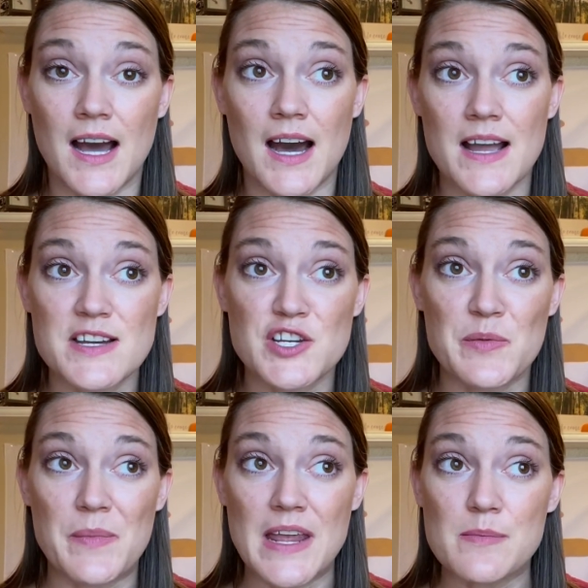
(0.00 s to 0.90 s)
I
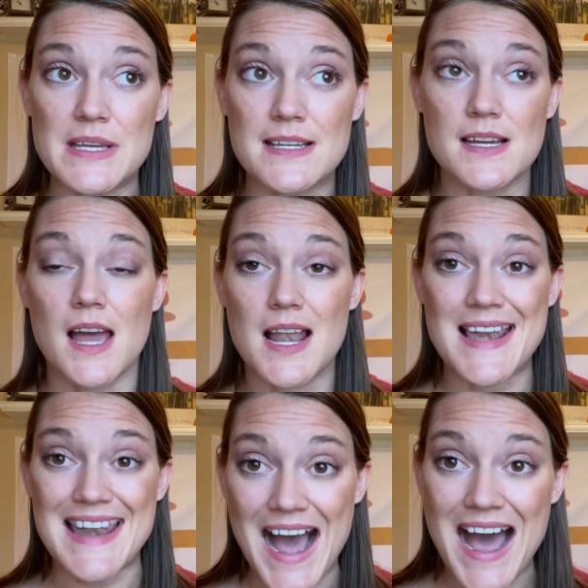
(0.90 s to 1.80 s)
should maybe
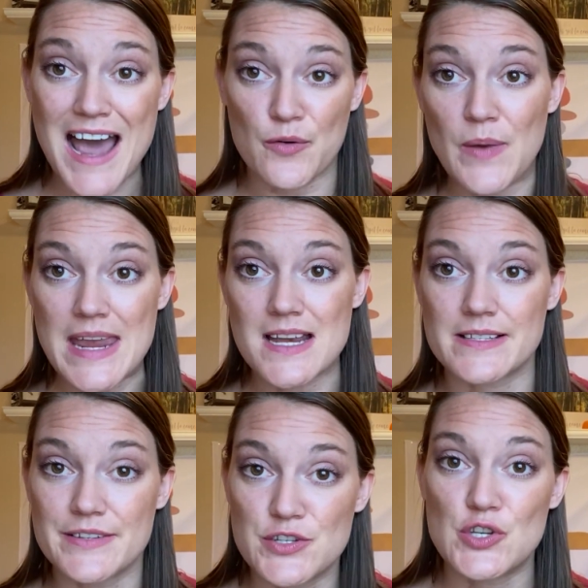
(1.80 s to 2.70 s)
not
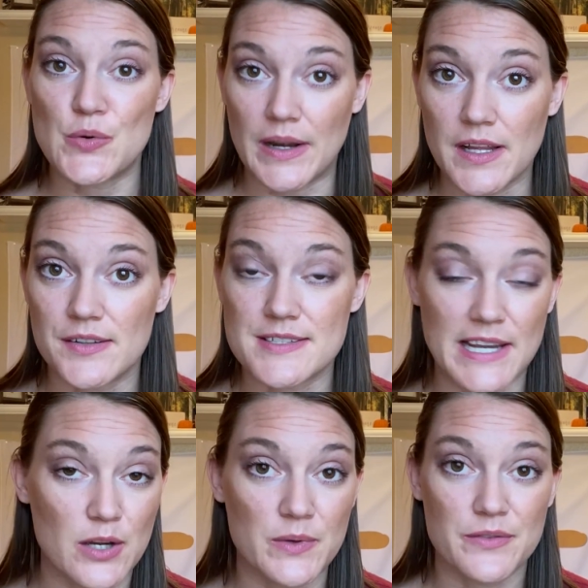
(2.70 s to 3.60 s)
wait to do another
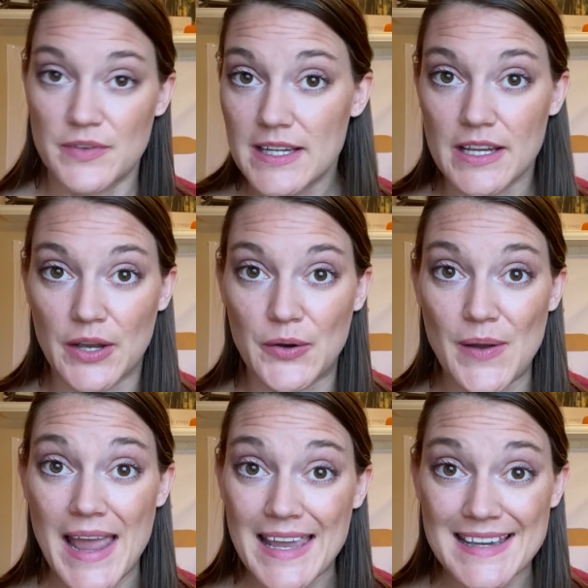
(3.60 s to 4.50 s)
Tailwind
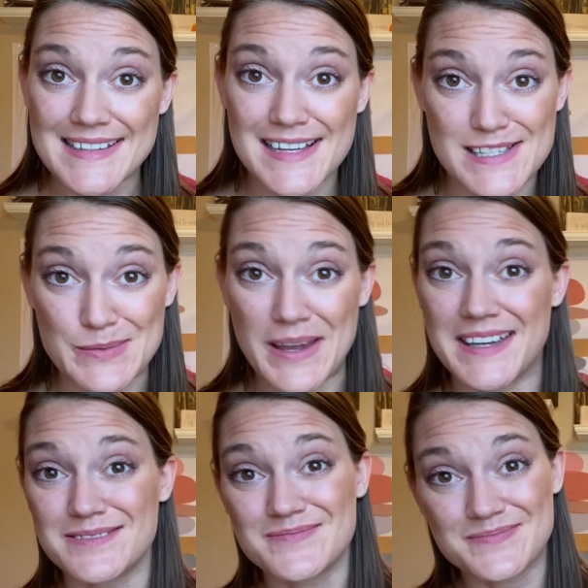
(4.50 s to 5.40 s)
video. And guess
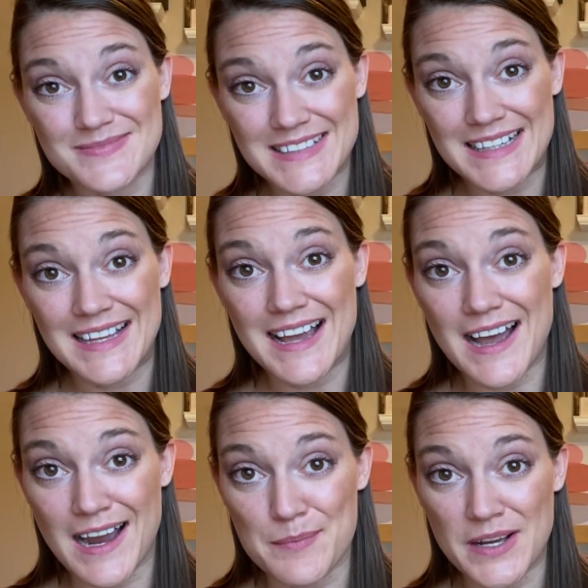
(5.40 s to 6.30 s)
what?
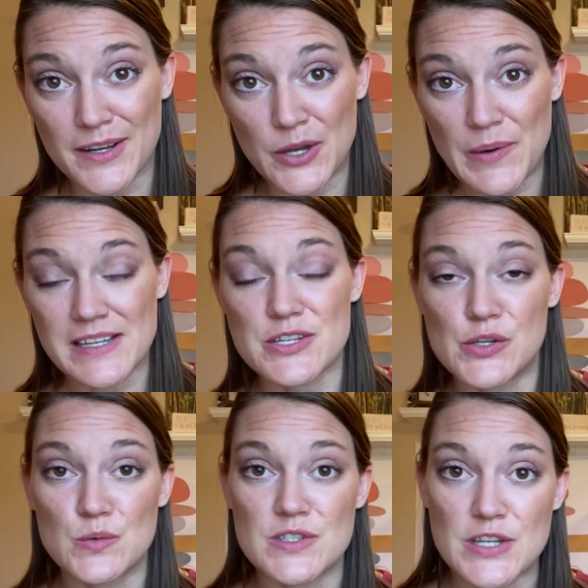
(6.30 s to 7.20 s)
I'm not going
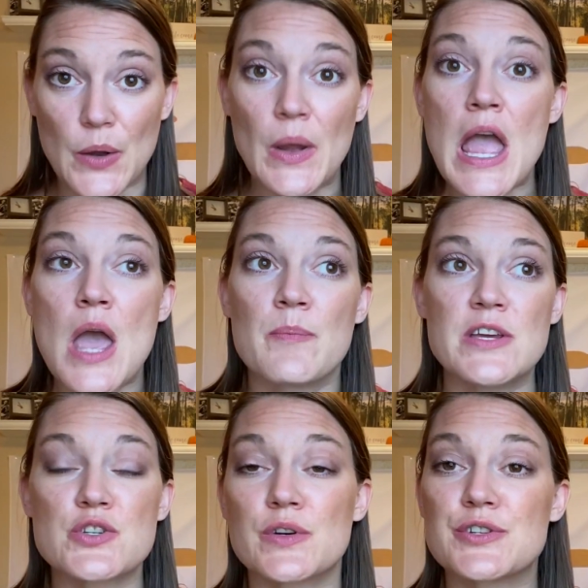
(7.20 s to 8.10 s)
to. So
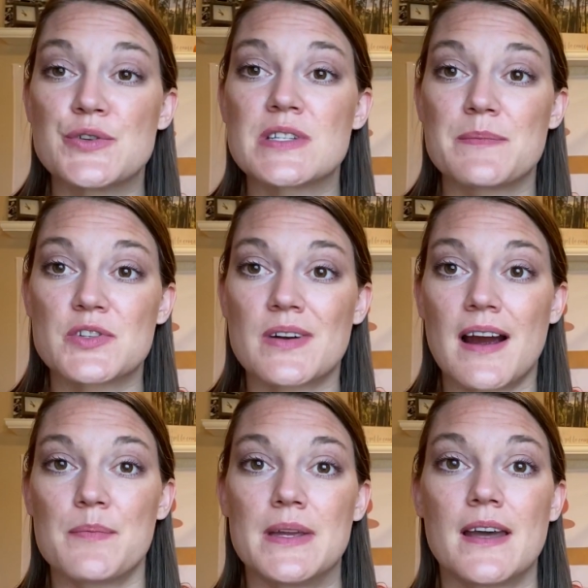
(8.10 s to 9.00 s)
be sure to
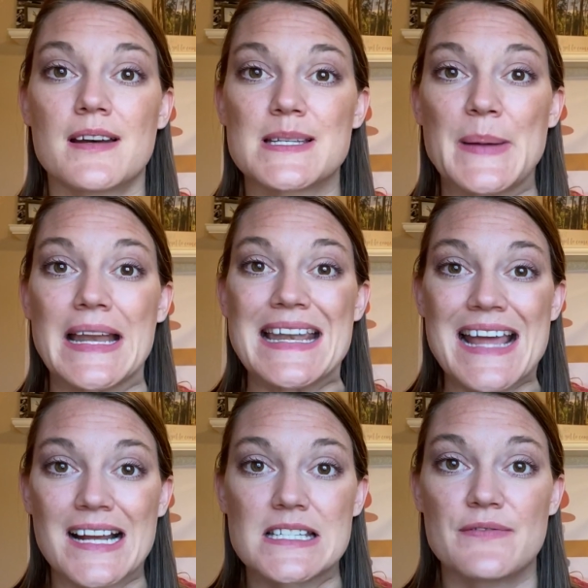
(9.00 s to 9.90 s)
subscribe, because my
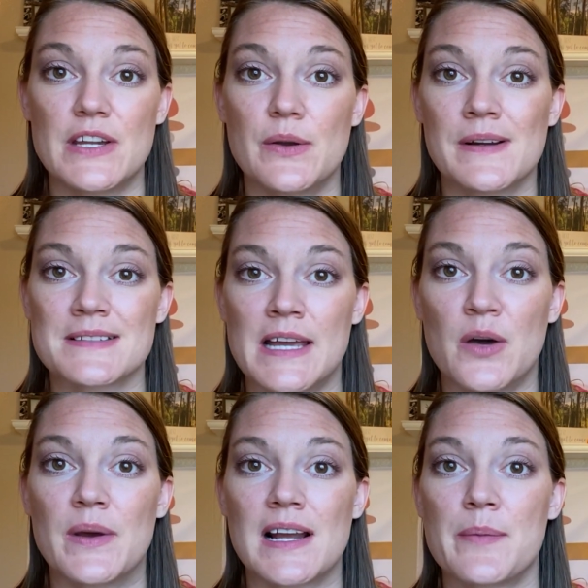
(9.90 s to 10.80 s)
next video on
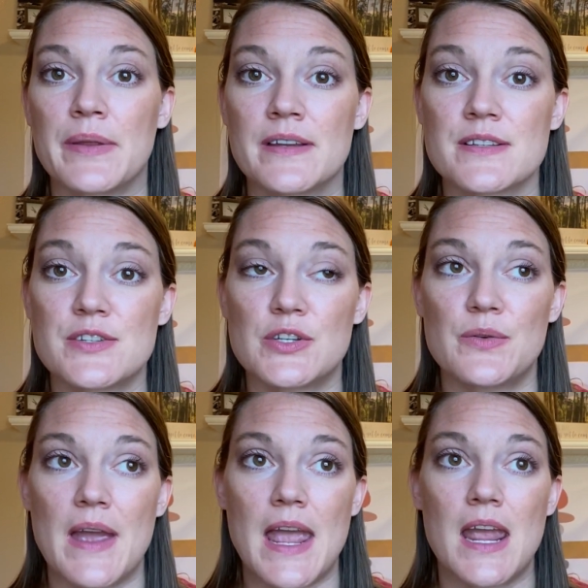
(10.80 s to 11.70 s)
Tailwind, I plan to
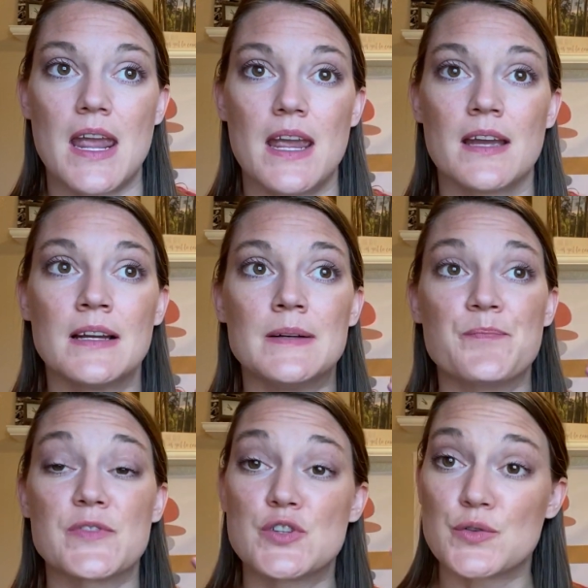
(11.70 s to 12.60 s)
do a
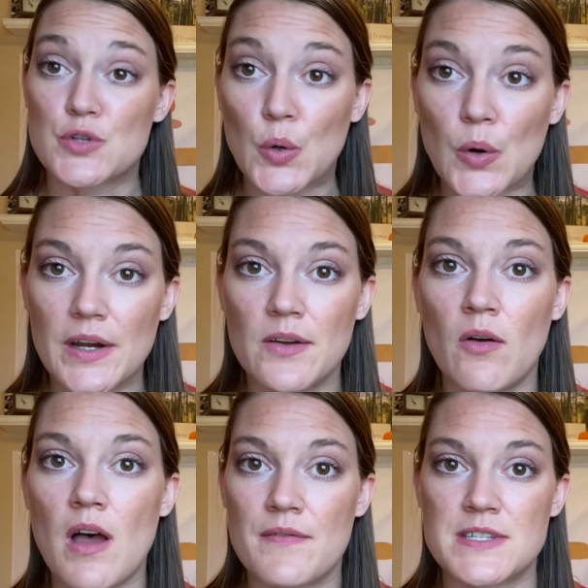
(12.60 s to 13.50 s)

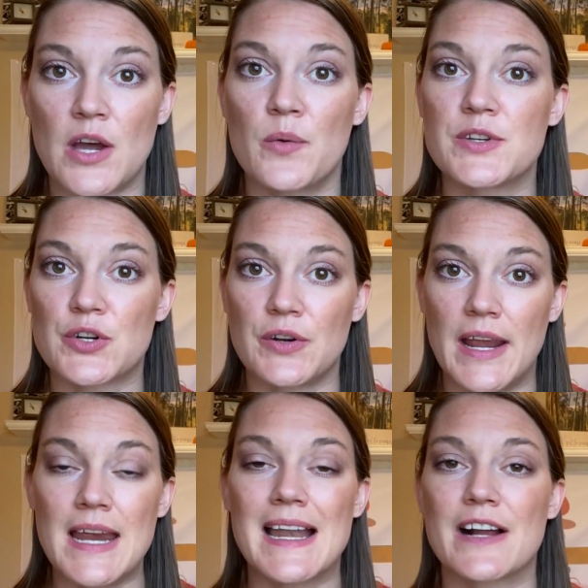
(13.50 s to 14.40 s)
tutorial of Tailwind
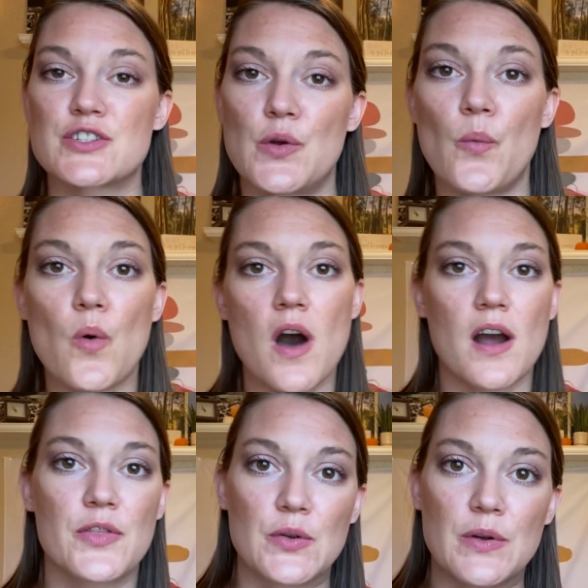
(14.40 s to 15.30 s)
Create and actually
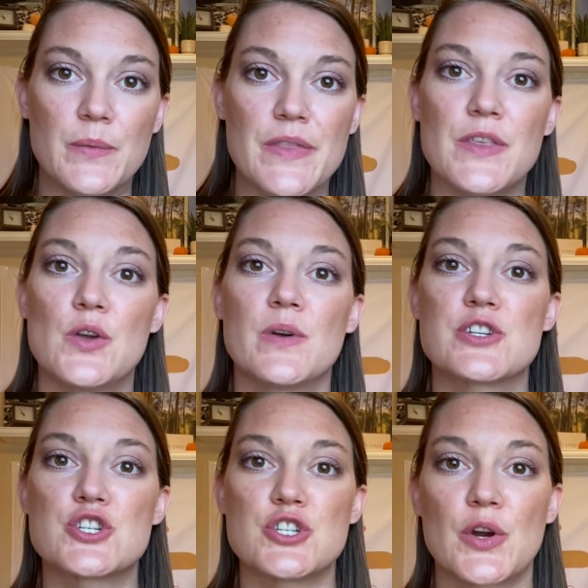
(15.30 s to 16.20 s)
walk through it with you
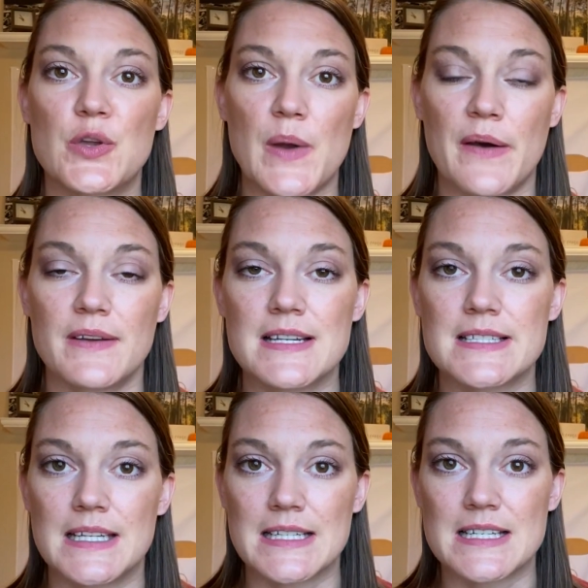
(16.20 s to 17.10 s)
and show you how
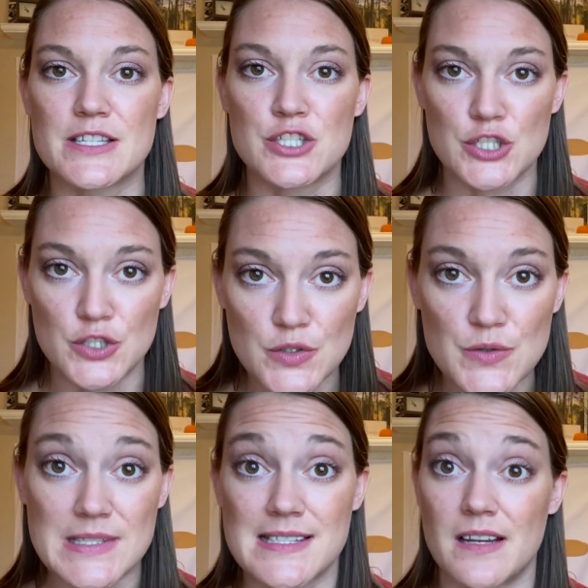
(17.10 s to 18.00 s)
easy it is to
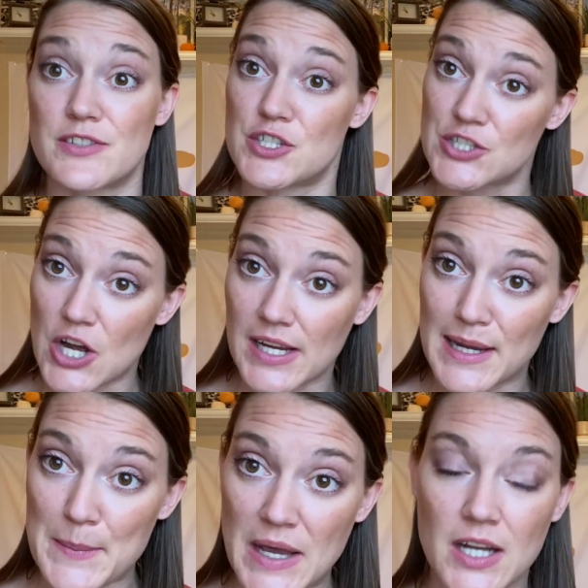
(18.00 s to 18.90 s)
use instead of just
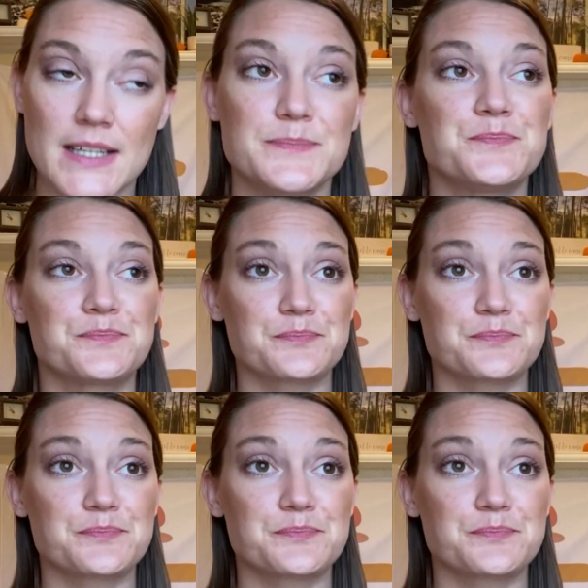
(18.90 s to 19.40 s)
talking about it.